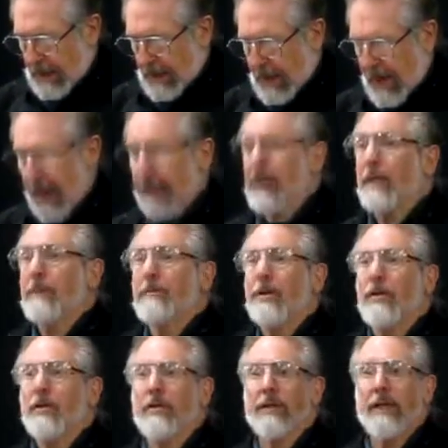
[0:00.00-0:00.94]
And
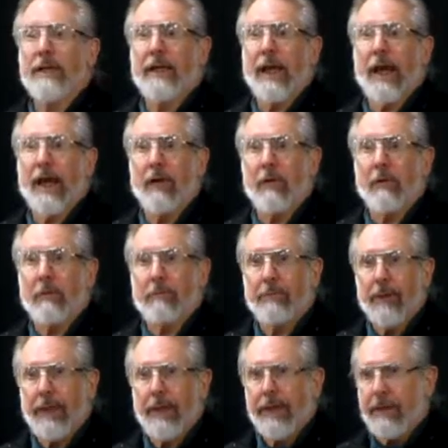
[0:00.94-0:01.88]
community, I don't
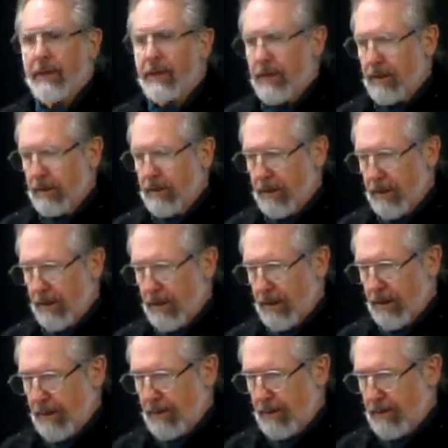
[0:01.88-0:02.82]
mean
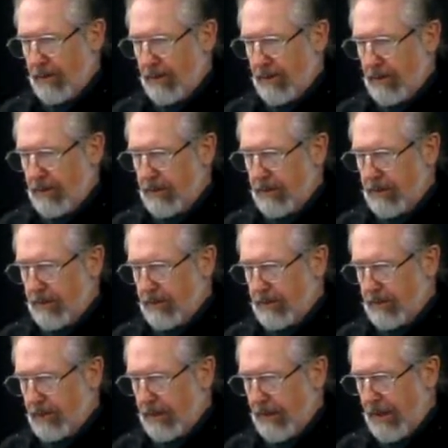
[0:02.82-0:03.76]

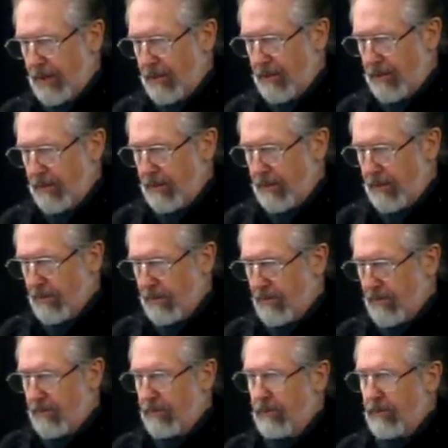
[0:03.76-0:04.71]
that
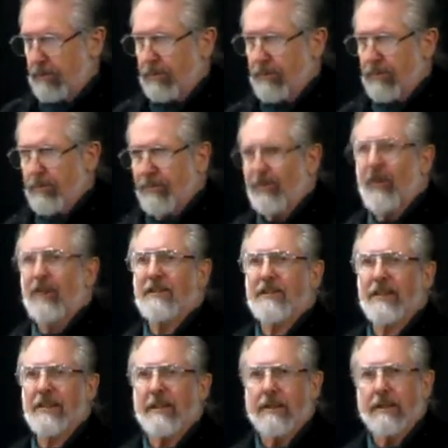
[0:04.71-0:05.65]

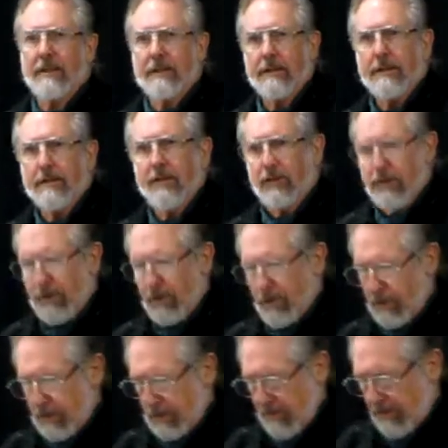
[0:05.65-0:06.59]
fuzzy
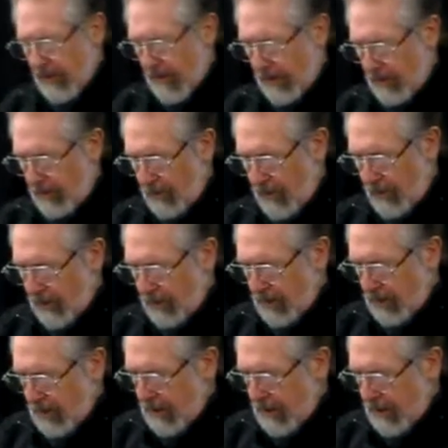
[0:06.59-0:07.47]
use of that word,